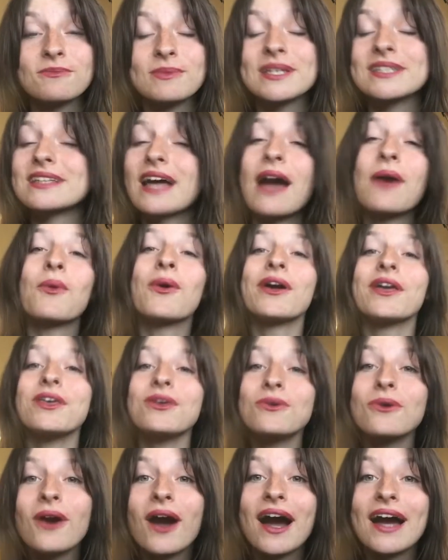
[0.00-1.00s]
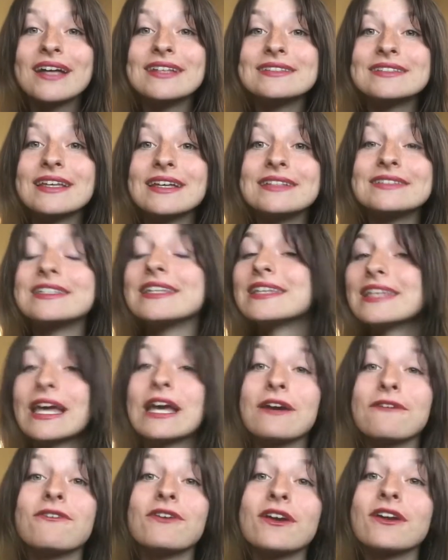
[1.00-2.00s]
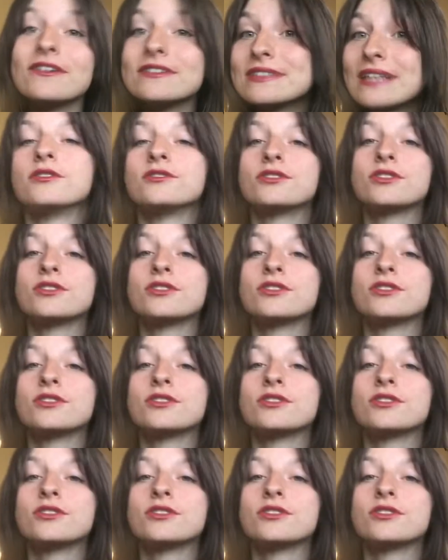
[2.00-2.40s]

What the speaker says: because I want you guys to think for yourself.